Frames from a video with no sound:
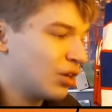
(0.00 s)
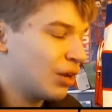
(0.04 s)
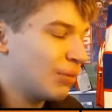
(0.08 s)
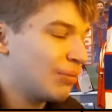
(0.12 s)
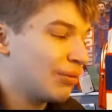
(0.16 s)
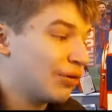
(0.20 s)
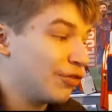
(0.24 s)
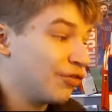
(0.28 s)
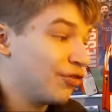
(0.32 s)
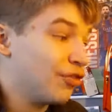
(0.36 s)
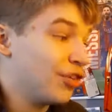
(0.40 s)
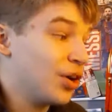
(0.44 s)
a
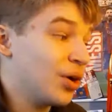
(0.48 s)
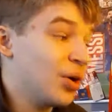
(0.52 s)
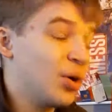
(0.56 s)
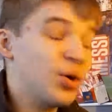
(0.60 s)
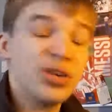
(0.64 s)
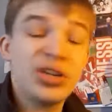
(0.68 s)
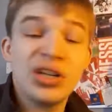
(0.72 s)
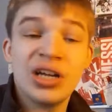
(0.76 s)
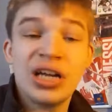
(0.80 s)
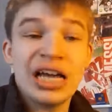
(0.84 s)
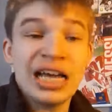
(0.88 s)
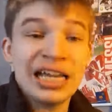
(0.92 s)

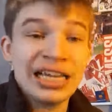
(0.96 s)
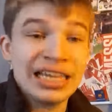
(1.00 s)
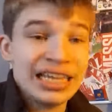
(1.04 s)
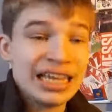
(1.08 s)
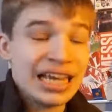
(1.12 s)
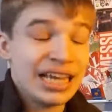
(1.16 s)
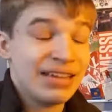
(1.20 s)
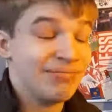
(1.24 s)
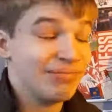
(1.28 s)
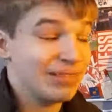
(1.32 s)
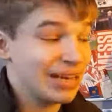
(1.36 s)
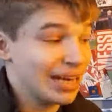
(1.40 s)
midfielder,
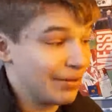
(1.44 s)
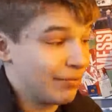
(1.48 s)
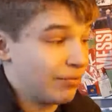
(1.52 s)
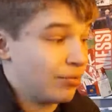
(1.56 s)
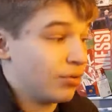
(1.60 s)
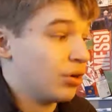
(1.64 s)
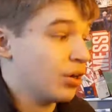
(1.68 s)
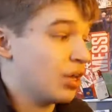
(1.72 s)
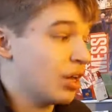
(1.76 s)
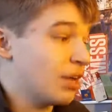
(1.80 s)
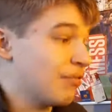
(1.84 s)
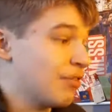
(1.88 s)
again,
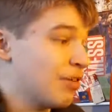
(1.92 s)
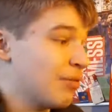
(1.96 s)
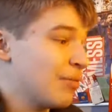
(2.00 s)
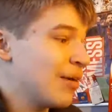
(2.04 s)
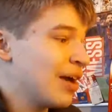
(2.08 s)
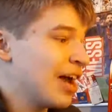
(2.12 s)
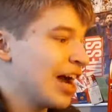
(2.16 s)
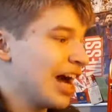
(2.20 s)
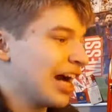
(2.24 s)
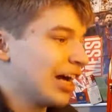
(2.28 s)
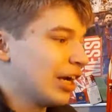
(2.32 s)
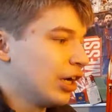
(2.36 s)
never heard of him.
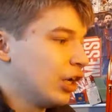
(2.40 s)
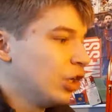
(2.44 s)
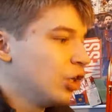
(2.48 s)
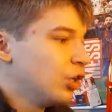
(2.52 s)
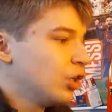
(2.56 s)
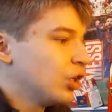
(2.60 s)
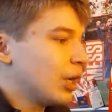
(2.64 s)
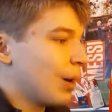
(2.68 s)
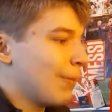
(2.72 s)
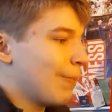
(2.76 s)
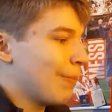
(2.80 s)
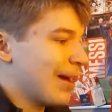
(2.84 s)
And
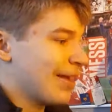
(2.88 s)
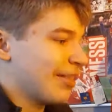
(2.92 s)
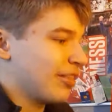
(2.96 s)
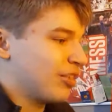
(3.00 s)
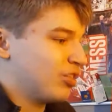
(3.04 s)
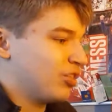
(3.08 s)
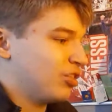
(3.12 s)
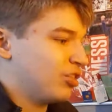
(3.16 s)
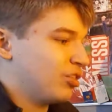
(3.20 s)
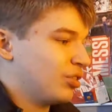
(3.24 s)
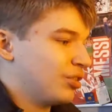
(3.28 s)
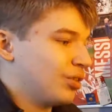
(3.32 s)
Luke
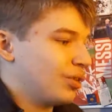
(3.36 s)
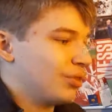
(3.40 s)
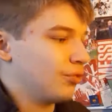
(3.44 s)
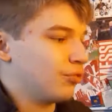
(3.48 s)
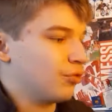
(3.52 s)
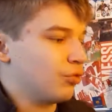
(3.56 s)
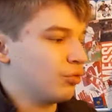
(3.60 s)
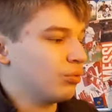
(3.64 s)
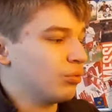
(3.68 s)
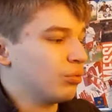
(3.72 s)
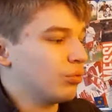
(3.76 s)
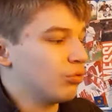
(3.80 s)
Matheson
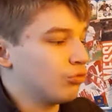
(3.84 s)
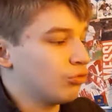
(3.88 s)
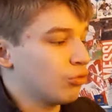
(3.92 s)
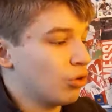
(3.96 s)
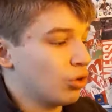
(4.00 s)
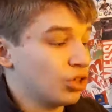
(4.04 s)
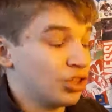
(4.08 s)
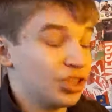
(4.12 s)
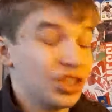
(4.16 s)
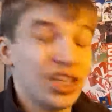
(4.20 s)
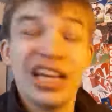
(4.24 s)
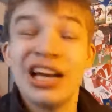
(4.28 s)
from
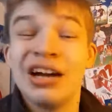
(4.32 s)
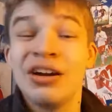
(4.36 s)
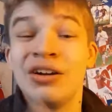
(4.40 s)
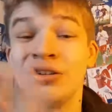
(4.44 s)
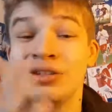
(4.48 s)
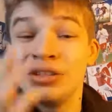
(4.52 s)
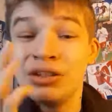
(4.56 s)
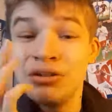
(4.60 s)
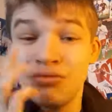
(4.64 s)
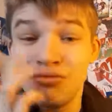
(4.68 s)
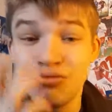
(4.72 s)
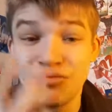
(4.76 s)
Rochdale, who
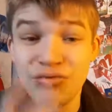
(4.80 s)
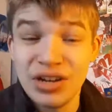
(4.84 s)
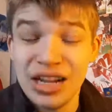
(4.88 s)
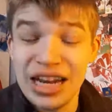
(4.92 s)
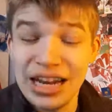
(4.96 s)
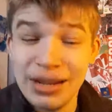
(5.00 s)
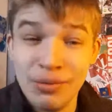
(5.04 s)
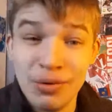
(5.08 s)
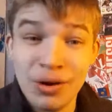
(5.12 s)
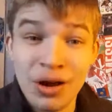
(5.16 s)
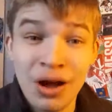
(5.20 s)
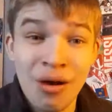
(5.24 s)
did
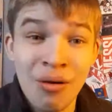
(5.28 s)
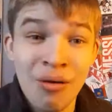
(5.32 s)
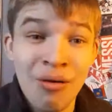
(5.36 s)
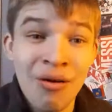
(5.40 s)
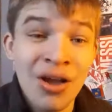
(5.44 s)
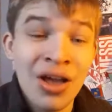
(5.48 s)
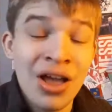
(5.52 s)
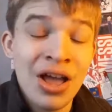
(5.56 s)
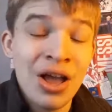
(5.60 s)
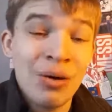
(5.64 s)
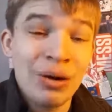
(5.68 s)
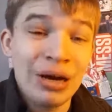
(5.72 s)
really well
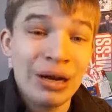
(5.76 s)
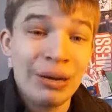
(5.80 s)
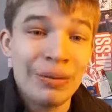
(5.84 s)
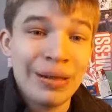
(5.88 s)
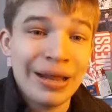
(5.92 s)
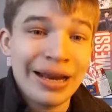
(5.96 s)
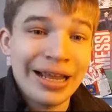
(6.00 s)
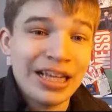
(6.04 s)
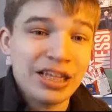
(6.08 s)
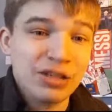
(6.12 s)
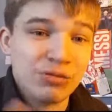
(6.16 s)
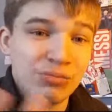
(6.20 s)
when he
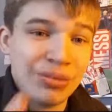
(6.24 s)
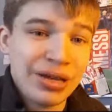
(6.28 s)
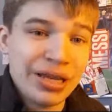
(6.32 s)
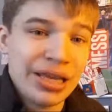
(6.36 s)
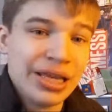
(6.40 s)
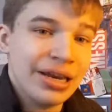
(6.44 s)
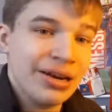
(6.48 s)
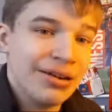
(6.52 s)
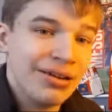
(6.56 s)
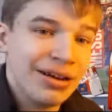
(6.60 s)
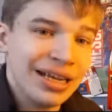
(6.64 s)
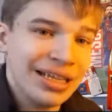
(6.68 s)
played against Man
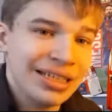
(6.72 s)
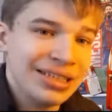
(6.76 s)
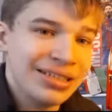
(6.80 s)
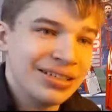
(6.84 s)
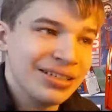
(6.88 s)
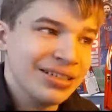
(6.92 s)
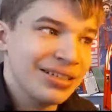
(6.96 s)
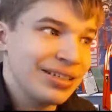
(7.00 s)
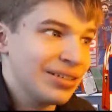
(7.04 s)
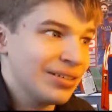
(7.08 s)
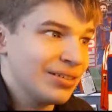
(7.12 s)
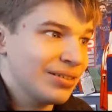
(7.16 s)

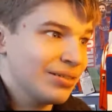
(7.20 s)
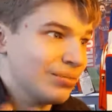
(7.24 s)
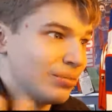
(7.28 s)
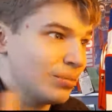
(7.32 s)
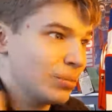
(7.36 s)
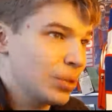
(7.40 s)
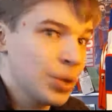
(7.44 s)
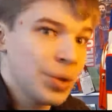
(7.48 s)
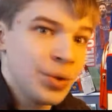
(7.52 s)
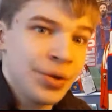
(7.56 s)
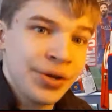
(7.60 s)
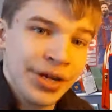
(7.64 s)
United and
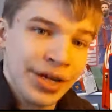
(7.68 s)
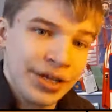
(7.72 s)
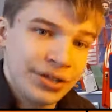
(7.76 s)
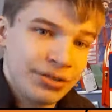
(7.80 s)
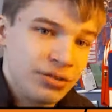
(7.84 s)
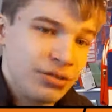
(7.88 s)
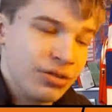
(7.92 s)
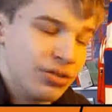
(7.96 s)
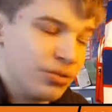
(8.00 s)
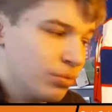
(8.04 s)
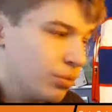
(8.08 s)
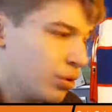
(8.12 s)

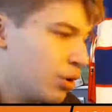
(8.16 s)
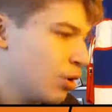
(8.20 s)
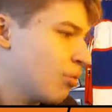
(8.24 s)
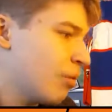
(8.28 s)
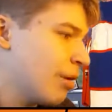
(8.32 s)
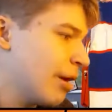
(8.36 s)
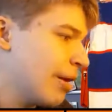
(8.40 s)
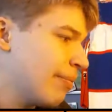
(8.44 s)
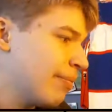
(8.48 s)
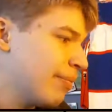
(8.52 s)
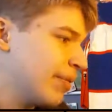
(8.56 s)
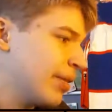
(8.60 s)
Newcastle as well
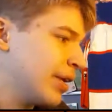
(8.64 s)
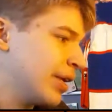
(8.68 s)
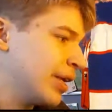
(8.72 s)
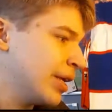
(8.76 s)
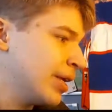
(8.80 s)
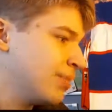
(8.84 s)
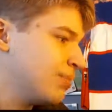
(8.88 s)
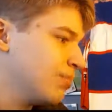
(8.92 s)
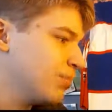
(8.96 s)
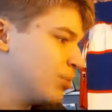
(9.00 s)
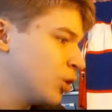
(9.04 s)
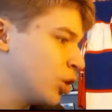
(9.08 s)
in
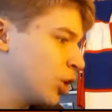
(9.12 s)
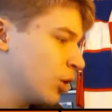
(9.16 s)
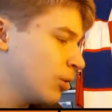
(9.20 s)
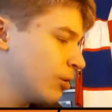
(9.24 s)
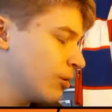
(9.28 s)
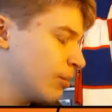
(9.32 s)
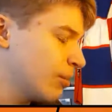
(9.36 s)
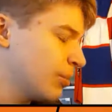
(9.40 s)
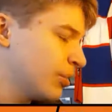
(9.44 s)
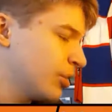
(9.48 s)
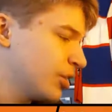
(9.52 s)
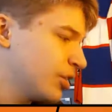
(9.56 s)
the cup
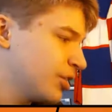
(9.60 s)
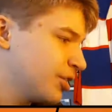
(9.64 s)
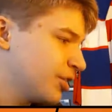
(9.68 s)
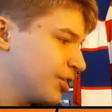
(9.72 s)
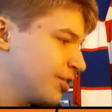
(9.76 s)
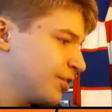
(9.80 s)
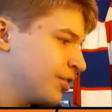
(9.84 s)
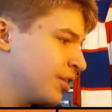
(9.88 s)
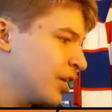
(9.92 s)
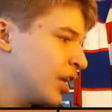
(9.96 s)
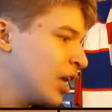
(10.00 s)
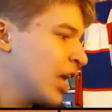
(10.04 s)

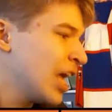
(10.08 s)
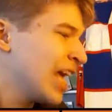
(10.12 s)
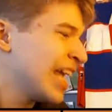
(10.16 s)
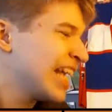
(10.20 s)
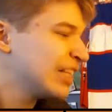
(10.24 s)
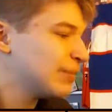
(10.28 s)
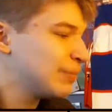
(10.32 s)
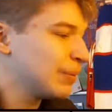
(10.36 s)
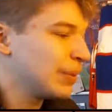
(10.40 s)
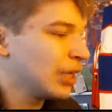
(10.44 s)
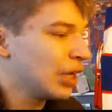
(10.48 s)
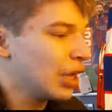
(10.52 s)
competitions.
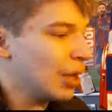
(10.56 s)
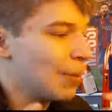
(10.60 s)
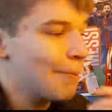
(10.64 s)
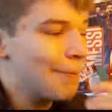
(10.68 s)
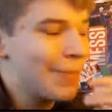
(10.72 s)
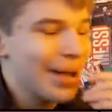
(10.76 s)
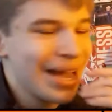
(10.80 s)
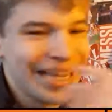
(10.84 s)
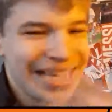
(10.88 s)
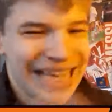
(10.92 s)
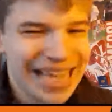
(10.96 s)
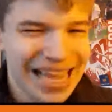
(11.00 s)
He's been loaned
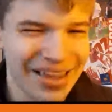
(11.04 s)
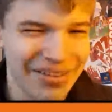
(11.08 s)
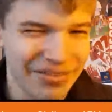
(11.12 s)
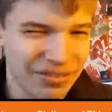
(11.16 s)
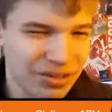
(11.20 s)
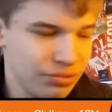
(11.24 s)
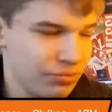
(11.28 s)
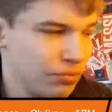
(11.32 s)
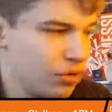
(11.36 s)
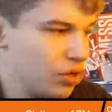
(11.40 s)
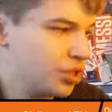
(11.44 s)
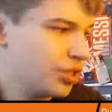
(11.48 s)
back out
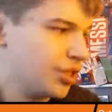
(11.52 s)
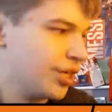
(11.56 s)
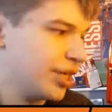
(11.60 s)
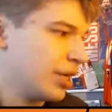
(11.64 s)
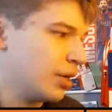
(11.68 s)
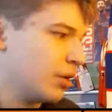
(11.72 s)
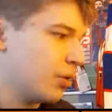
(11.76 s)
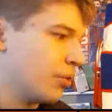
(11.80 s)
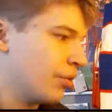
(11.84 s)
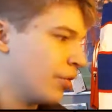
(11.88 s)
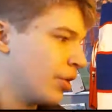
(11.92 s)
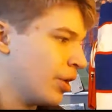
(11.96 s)
to
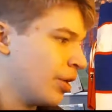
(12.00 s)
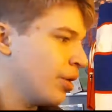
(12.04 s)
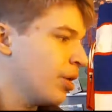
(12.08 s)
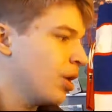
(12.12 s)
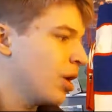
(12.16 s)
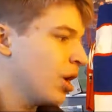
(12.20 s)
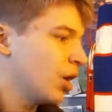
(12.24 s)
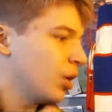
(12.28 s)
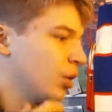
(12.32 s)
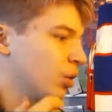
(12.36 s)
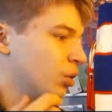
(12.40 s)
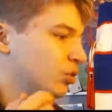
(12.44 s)
Rochdale though.
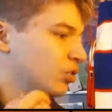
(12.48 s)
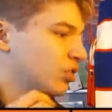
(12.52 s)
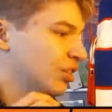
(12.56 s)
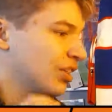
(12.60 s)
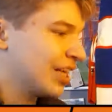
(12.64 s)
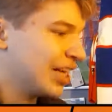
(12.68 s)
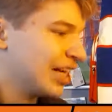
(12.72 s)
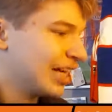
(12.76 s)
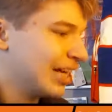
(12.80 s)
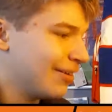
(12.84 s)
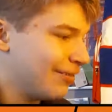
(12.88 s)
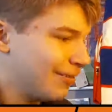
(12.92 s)
And also
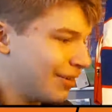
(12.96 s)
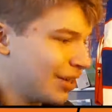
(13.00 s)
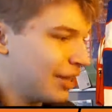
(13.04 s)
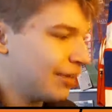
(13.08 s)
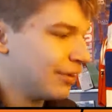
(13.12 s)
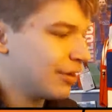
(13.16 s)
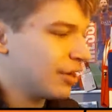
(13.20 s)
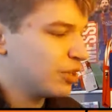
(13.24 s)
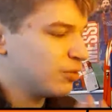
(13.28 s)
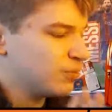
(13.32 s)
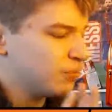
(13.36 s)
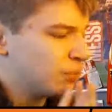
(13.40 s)

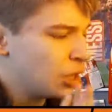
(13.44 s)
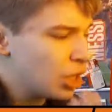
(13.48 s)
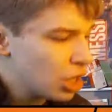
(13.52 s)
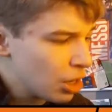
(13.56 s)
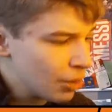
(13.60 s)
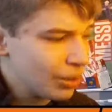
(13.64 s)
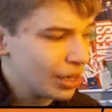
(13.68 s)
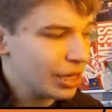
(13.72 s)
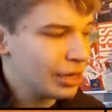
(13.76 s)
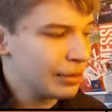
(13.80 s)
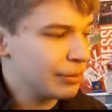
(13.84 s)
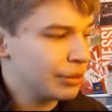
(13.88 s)
Calaverio has
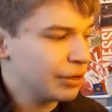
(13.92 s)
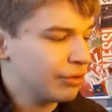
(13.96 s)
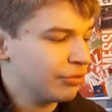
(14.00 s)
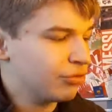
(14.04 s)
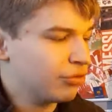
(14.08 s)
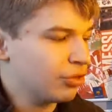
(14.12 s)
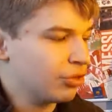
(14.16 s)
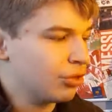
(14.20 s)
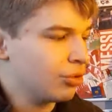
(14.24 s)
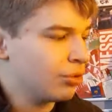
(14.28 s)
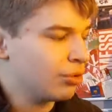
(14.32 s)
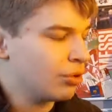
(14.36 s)
permanently moved
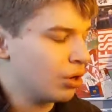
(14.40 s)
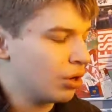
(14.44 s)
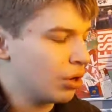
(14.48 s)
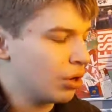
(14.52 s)
to